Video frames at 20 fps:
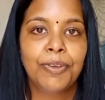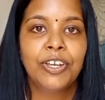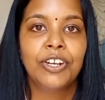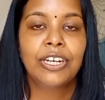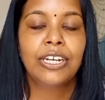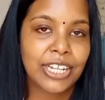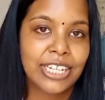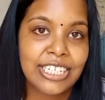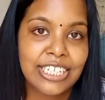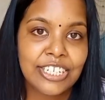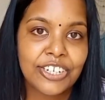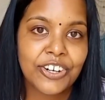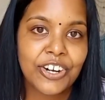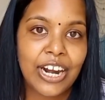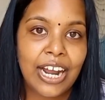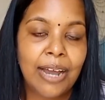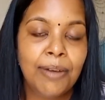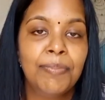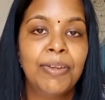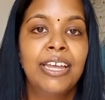on
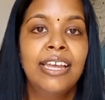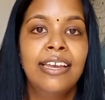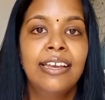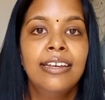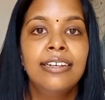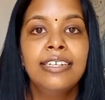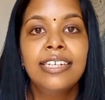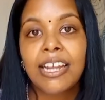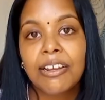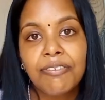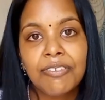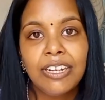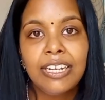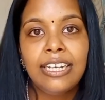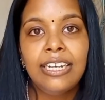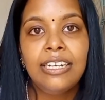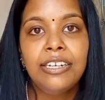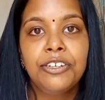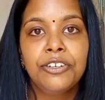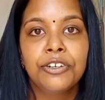Instagram,
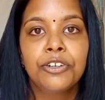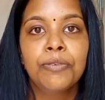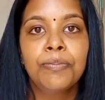definitely do,